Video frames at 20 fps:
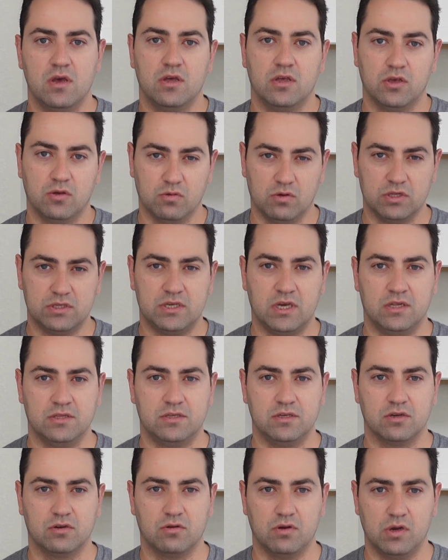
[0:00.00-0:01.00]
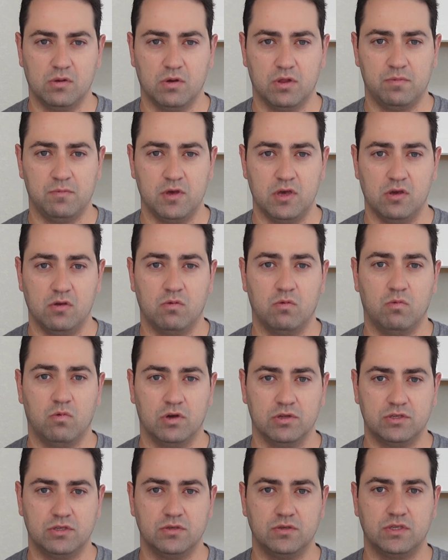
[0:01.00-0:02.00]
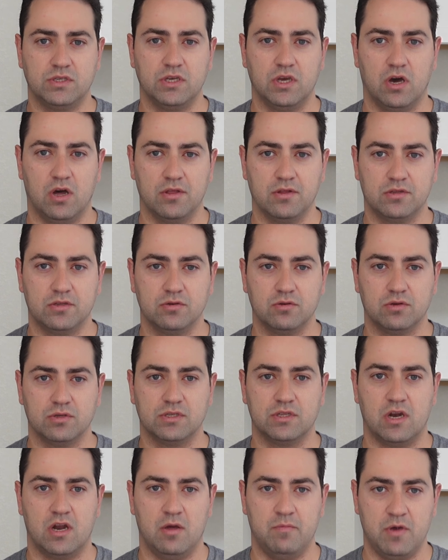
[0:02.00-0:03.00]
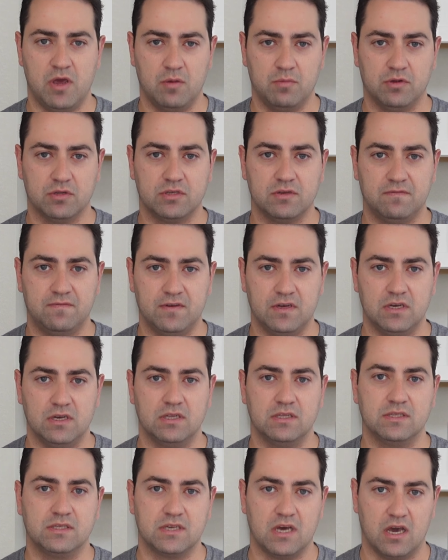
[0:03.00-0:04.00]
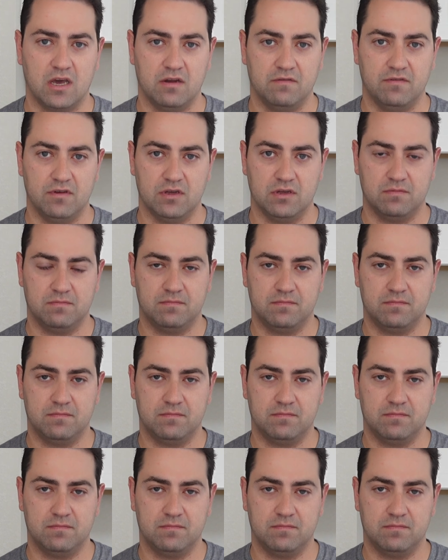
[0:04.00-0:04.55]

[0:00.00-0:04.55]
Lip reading: You will tend to agree with me once you see all the tools that I'm able to fit inside of it.